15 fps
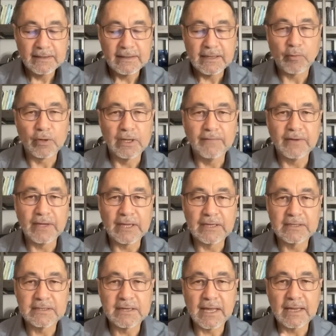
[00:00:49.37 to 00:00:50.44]
that we're living
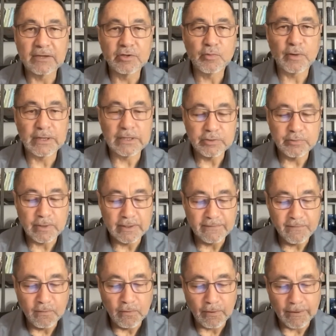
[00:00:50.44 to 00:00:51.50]
in today in
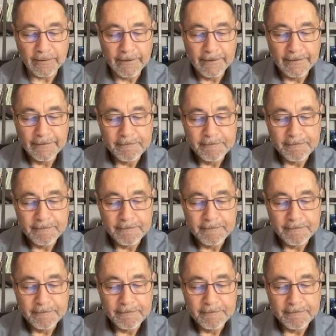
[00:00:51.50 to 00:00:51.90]
2024.